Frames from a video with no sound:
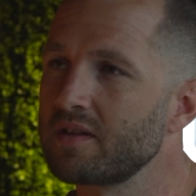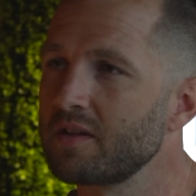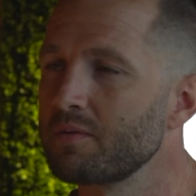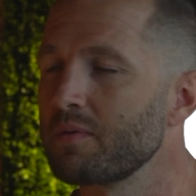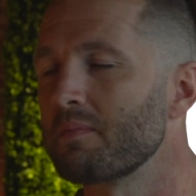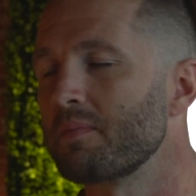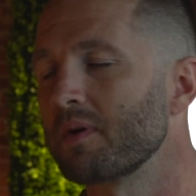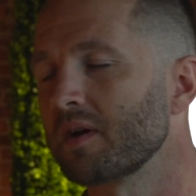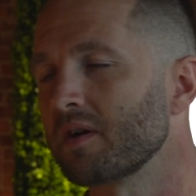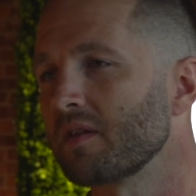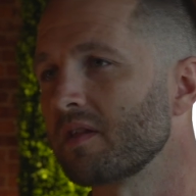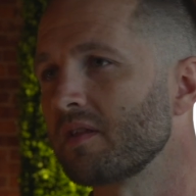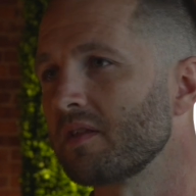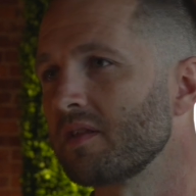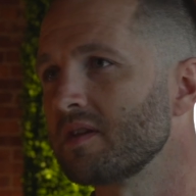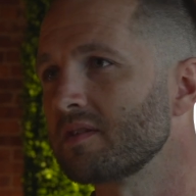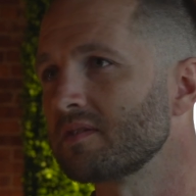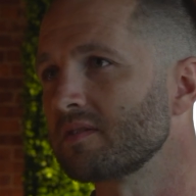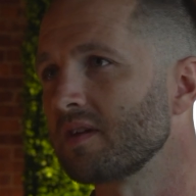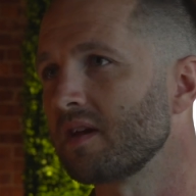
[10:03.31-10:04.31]
a little bit bigger than
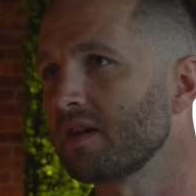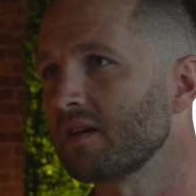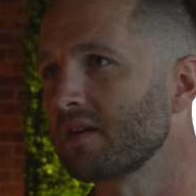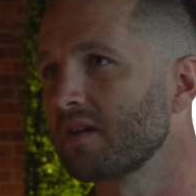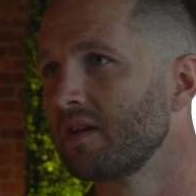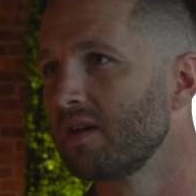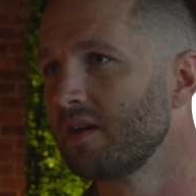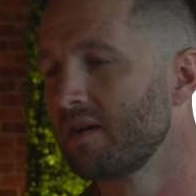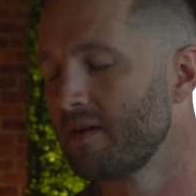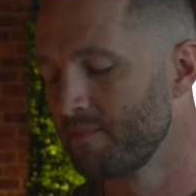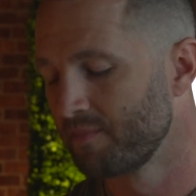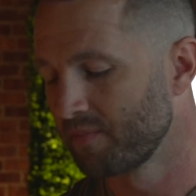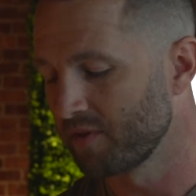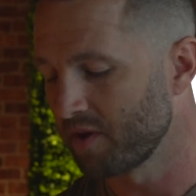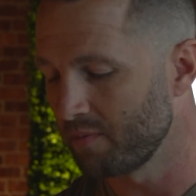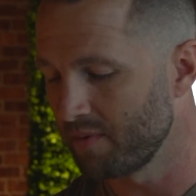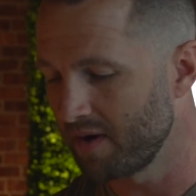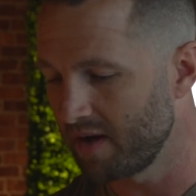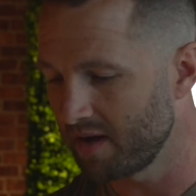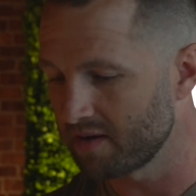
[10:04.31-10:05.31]
this. Like,
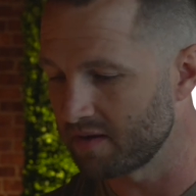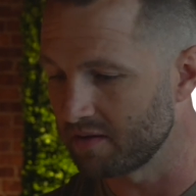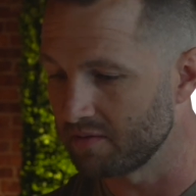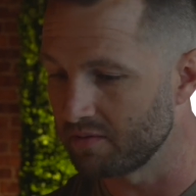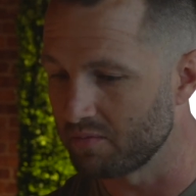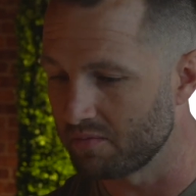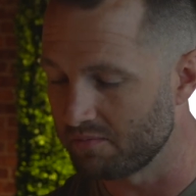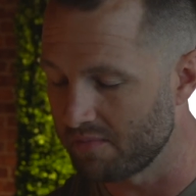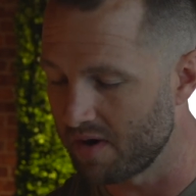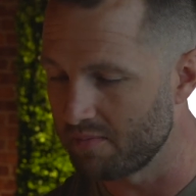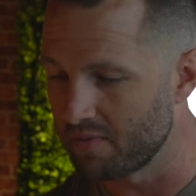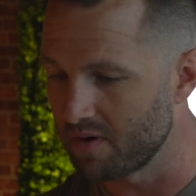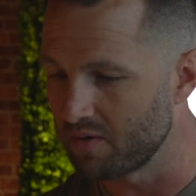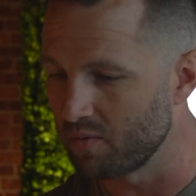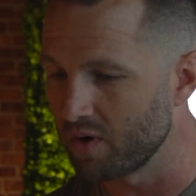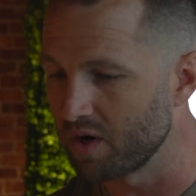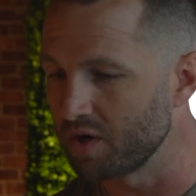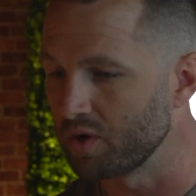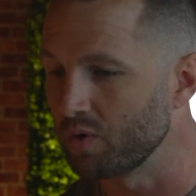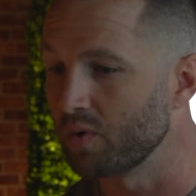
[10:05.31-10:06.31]
go back and remember
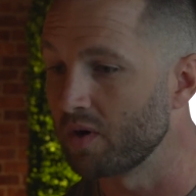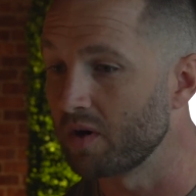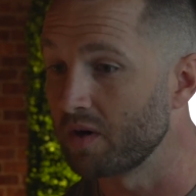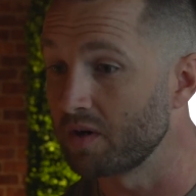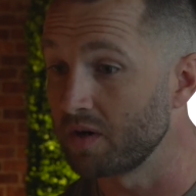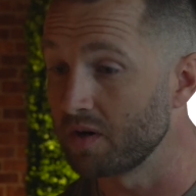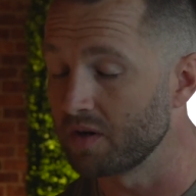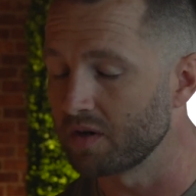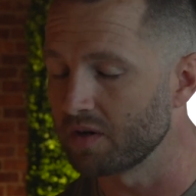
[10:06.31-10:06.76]
where you were a year